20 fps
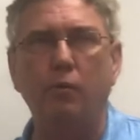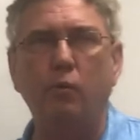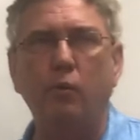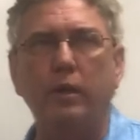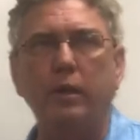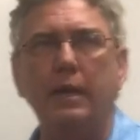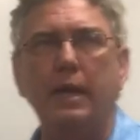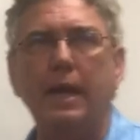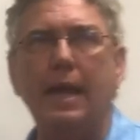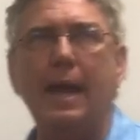
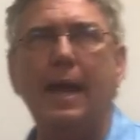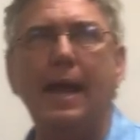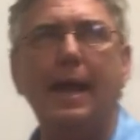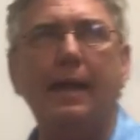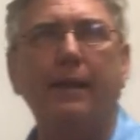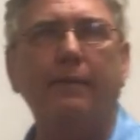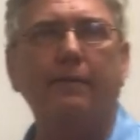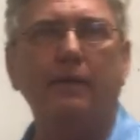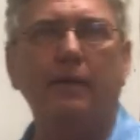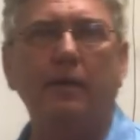we
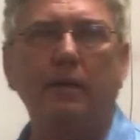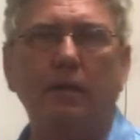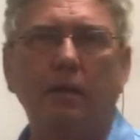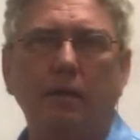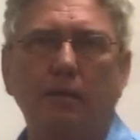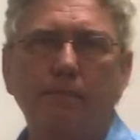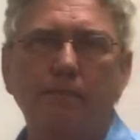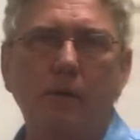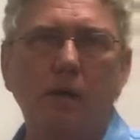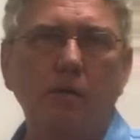had
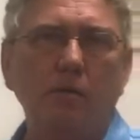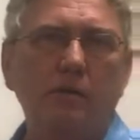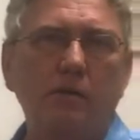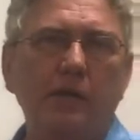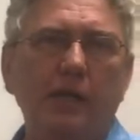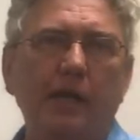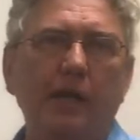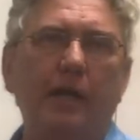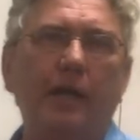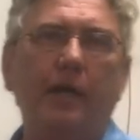the
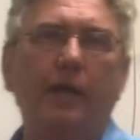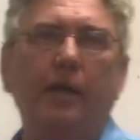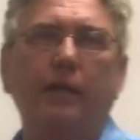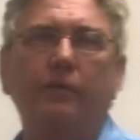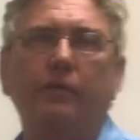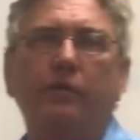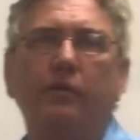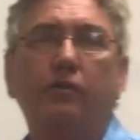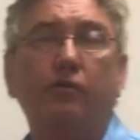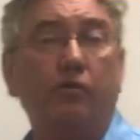
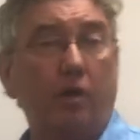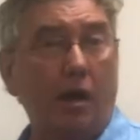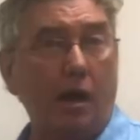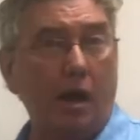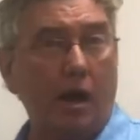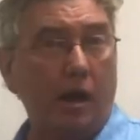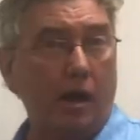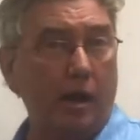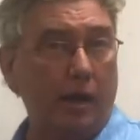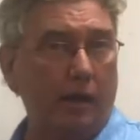motet, the
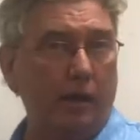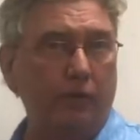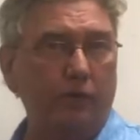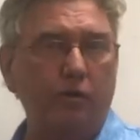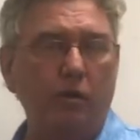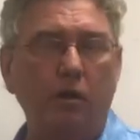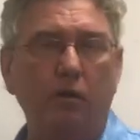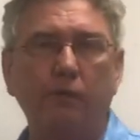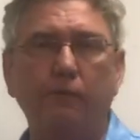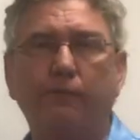style had its
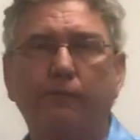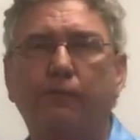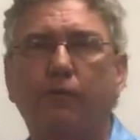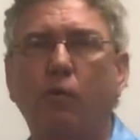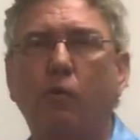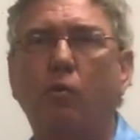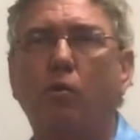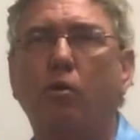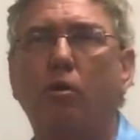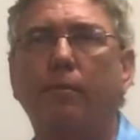own
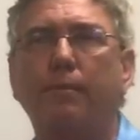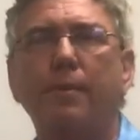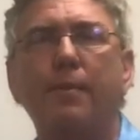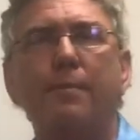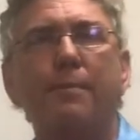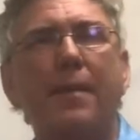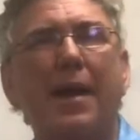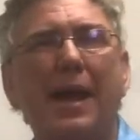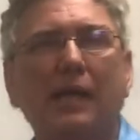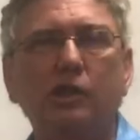form, the
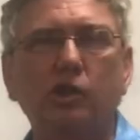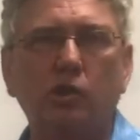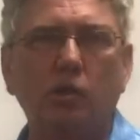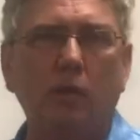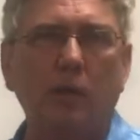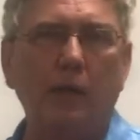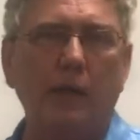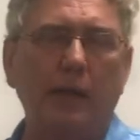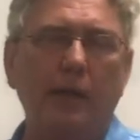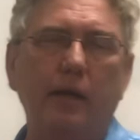
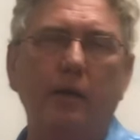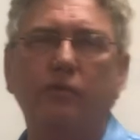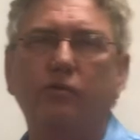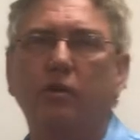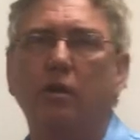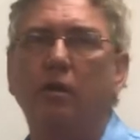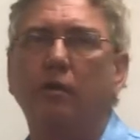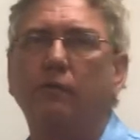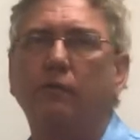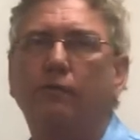magical had its
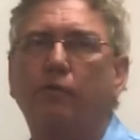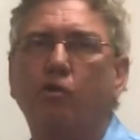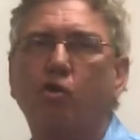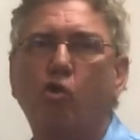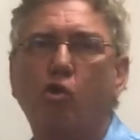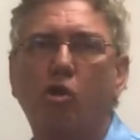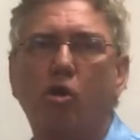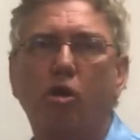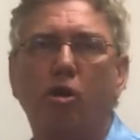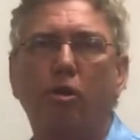own
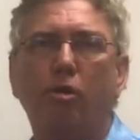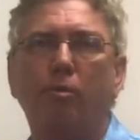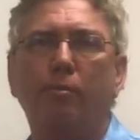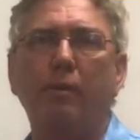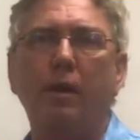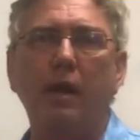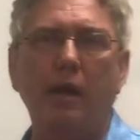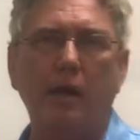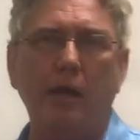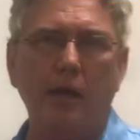form,
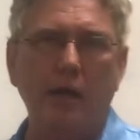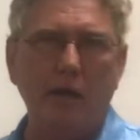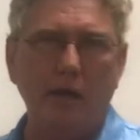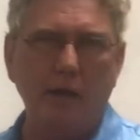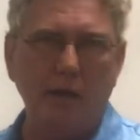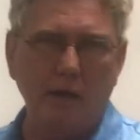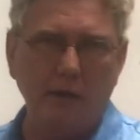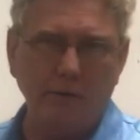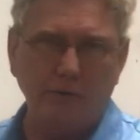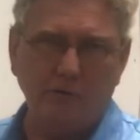
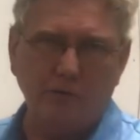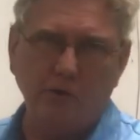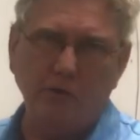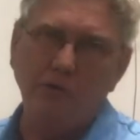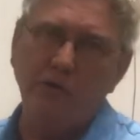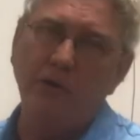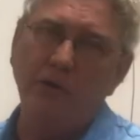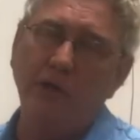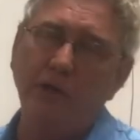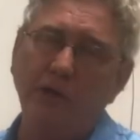and so
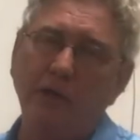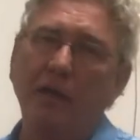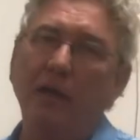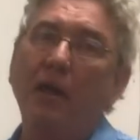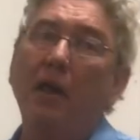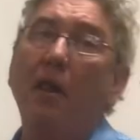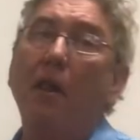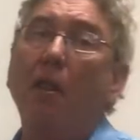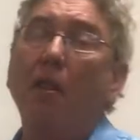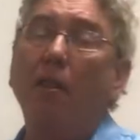did
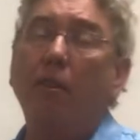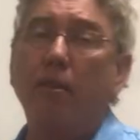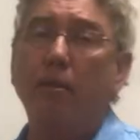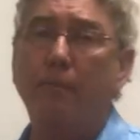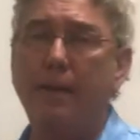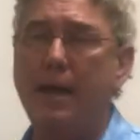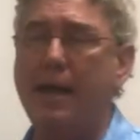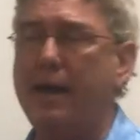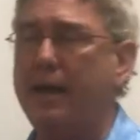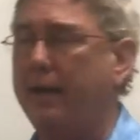the
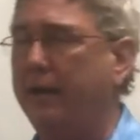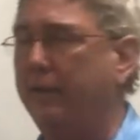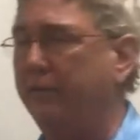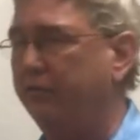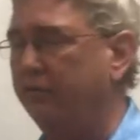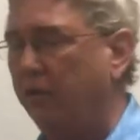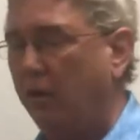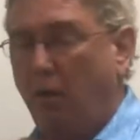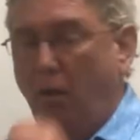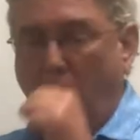mass.
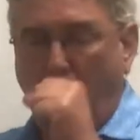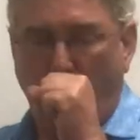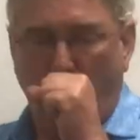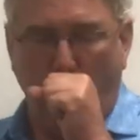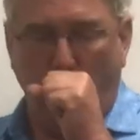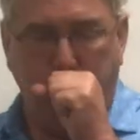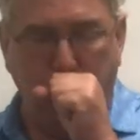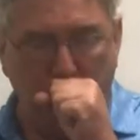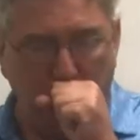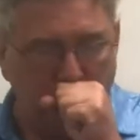
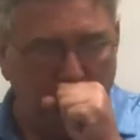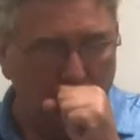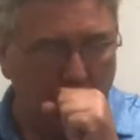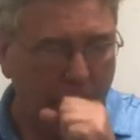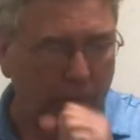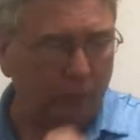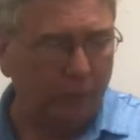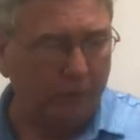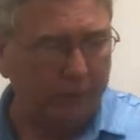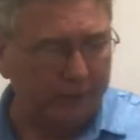
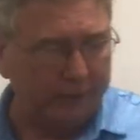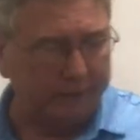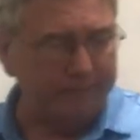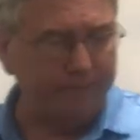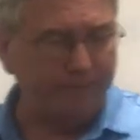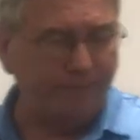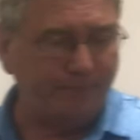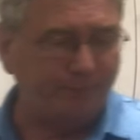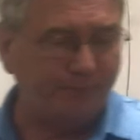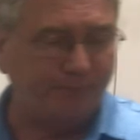
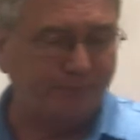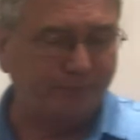Well,